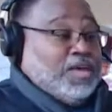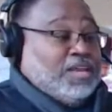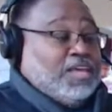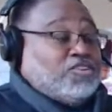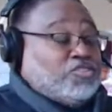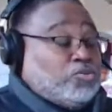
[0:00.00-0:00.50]
And
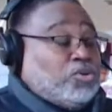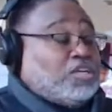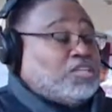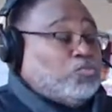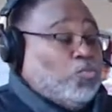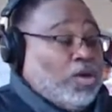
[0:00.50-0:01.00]
they do a
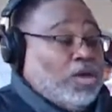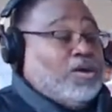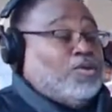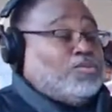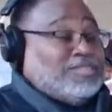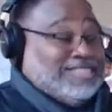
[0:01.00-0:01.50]

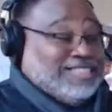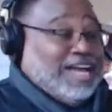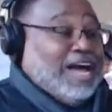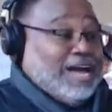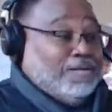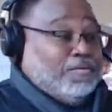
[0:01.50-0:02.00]
well job